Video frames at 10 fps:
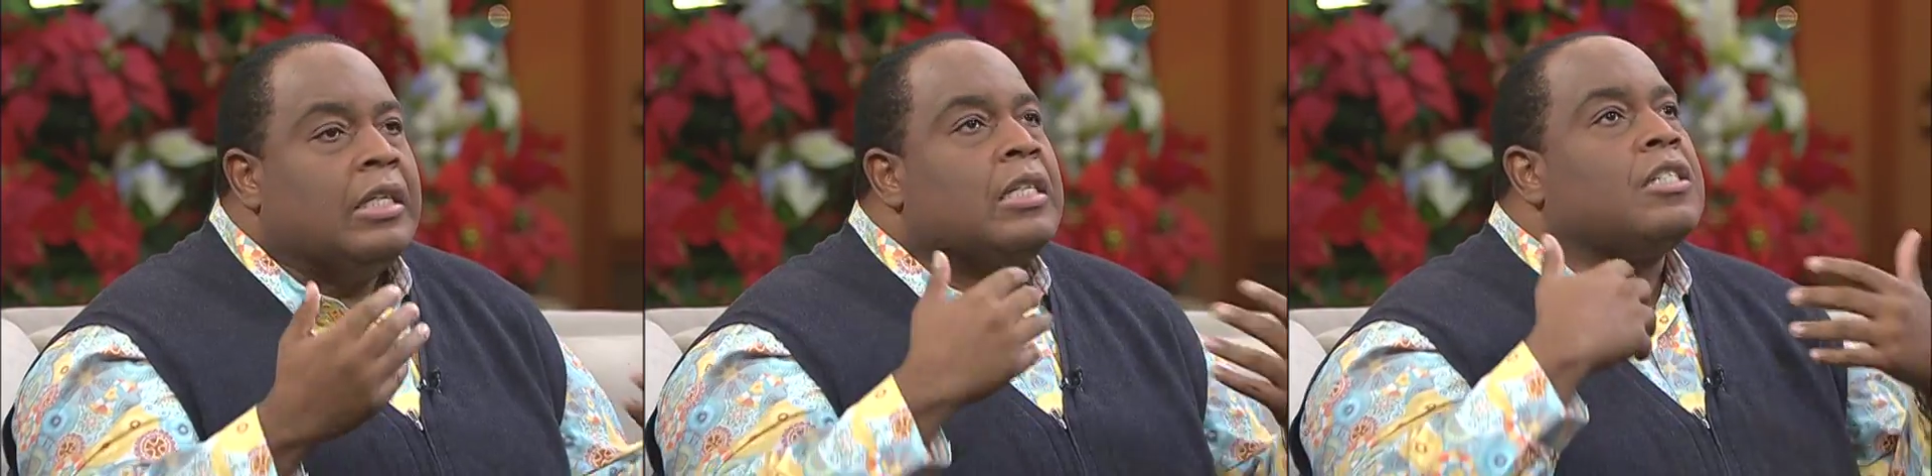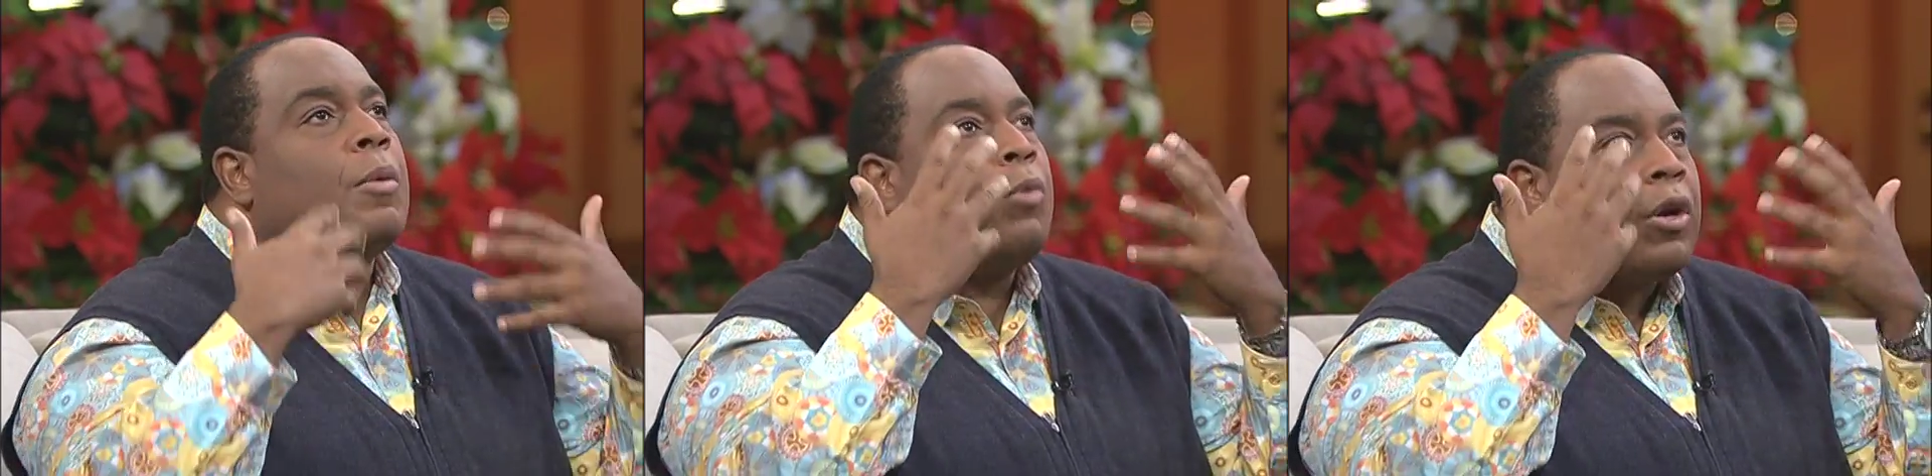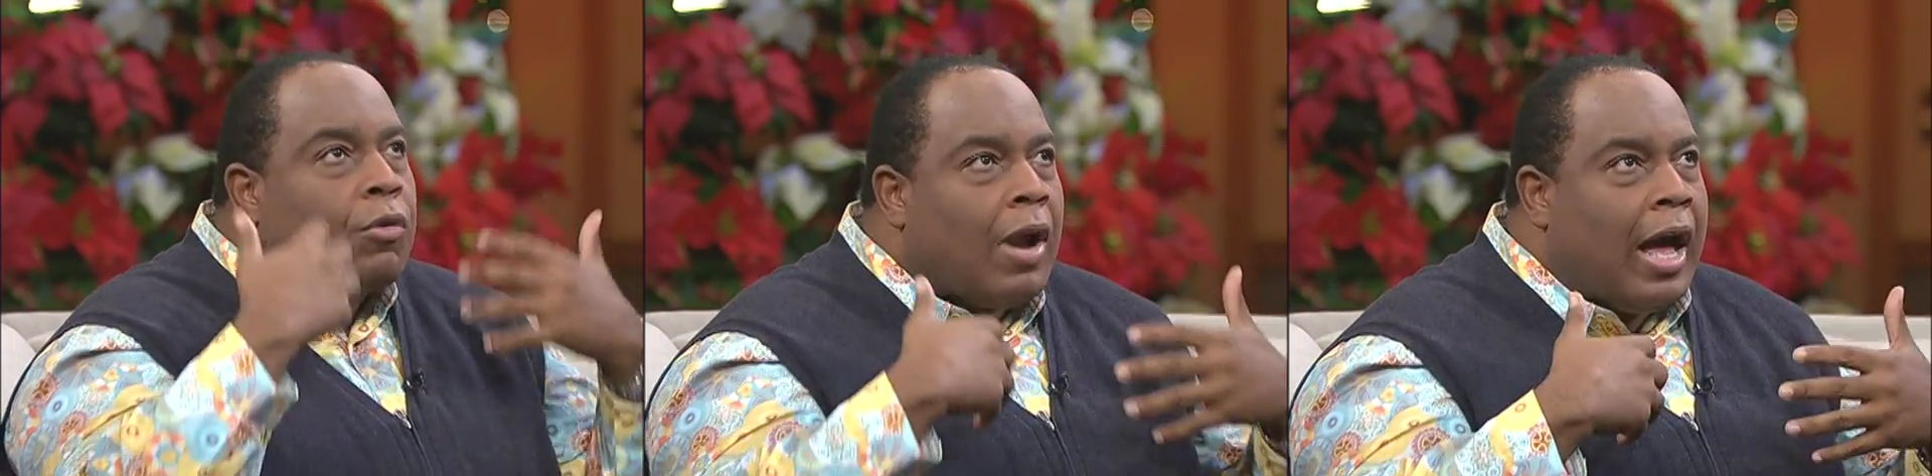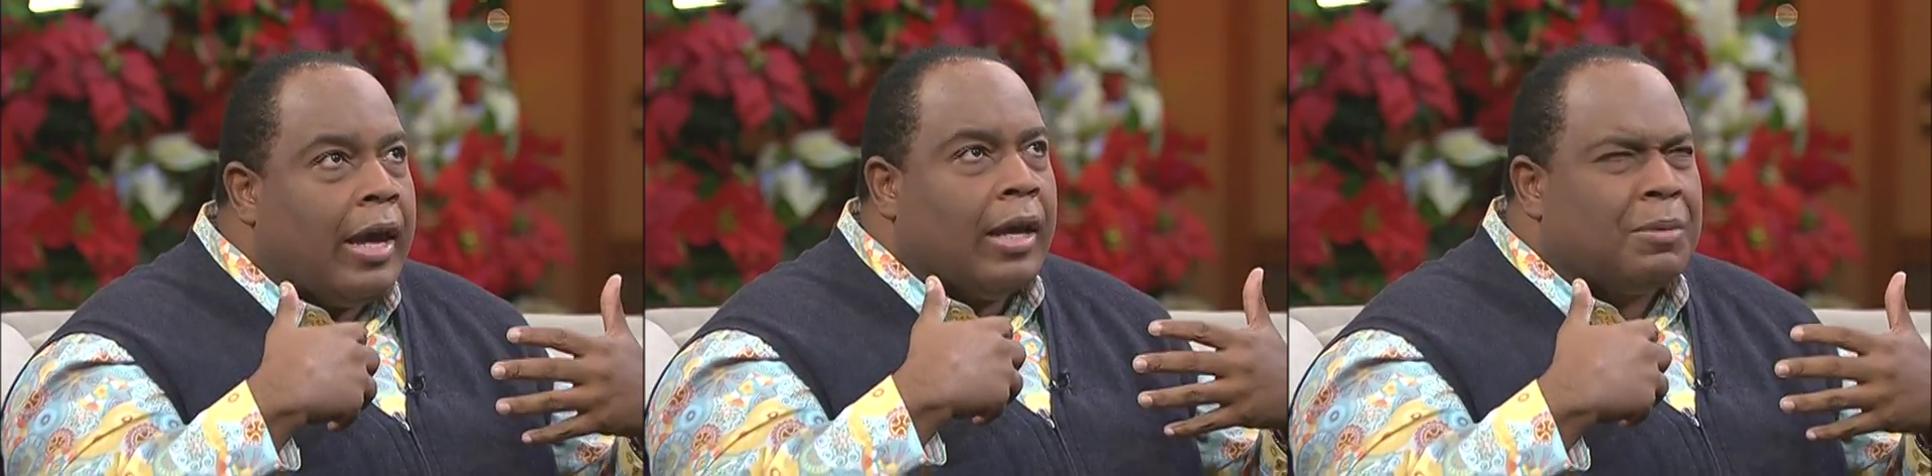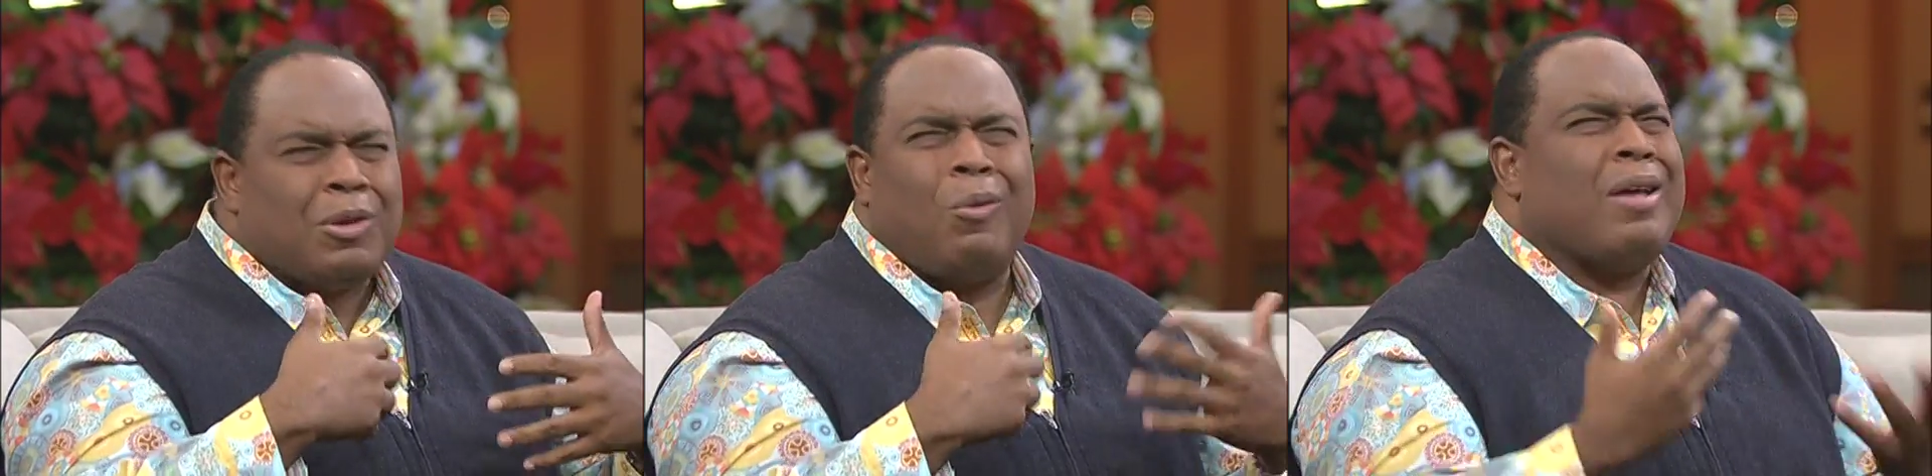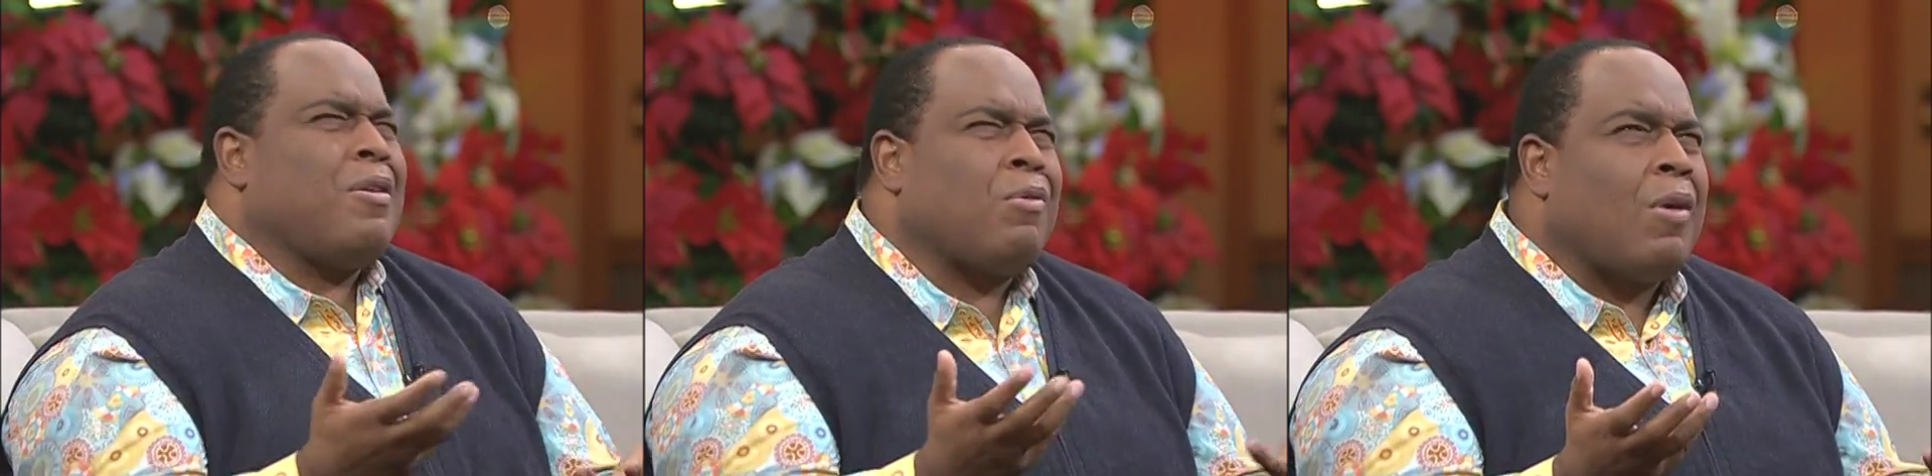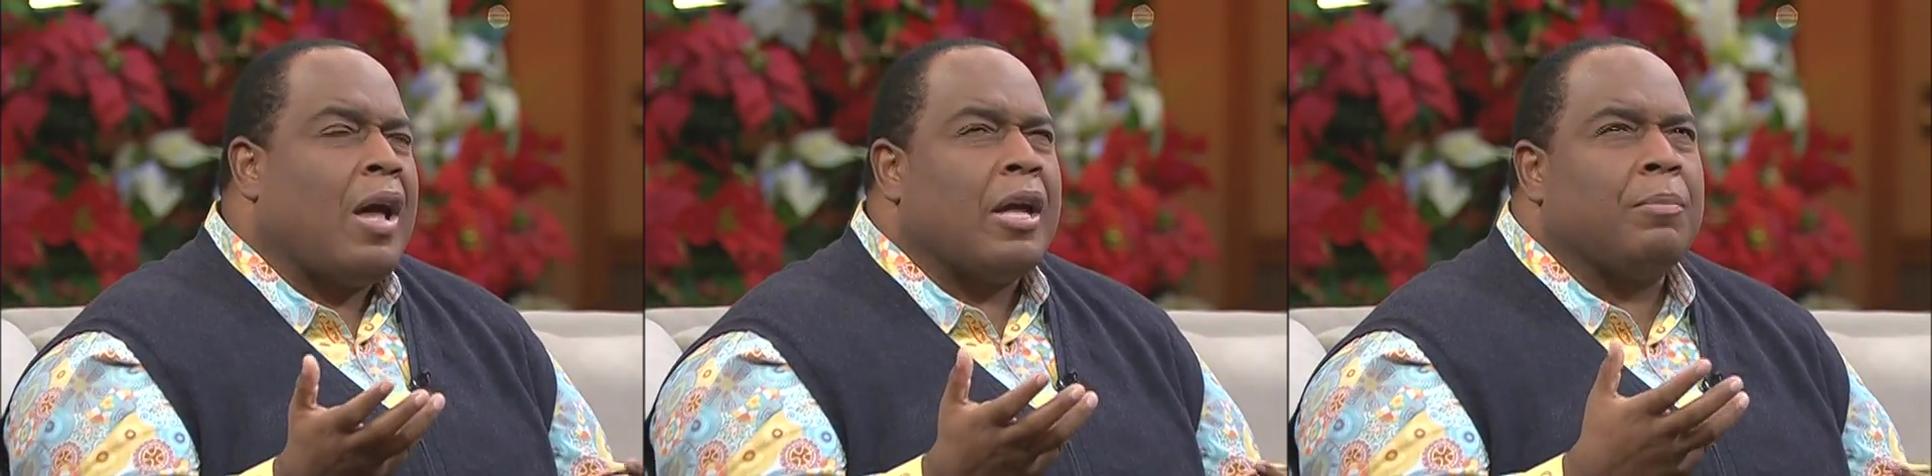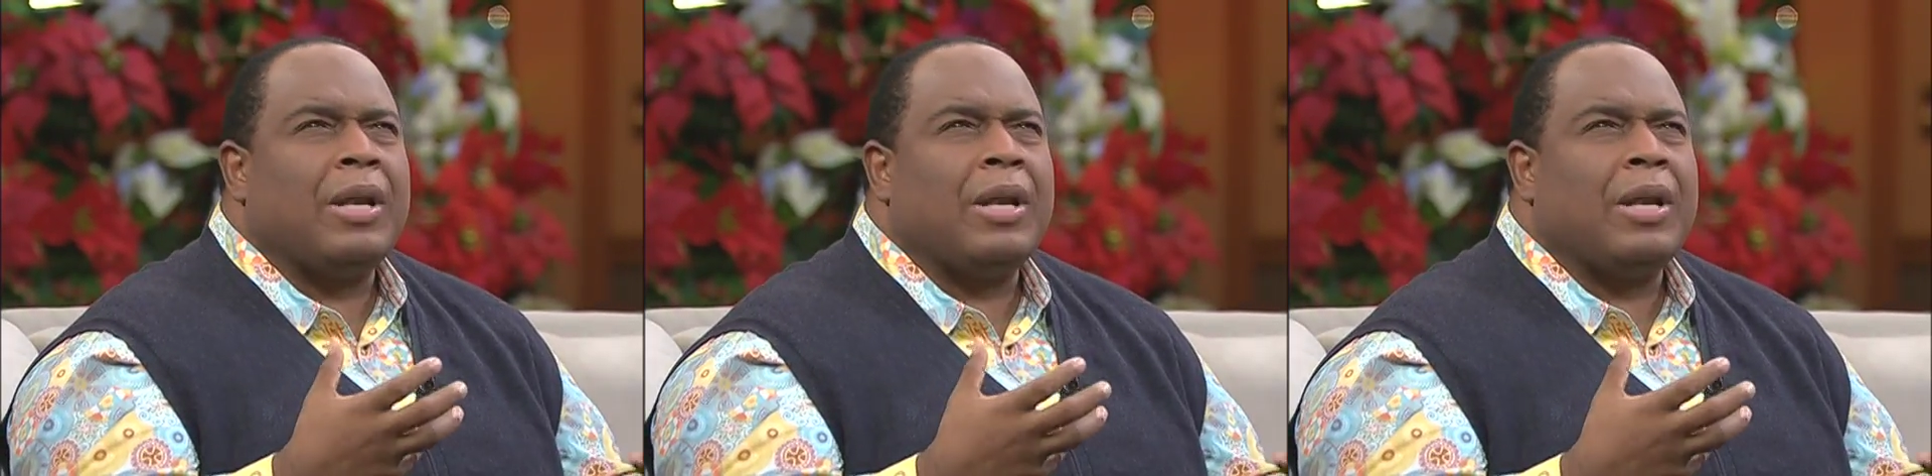Some were crying. I said, why are they crying?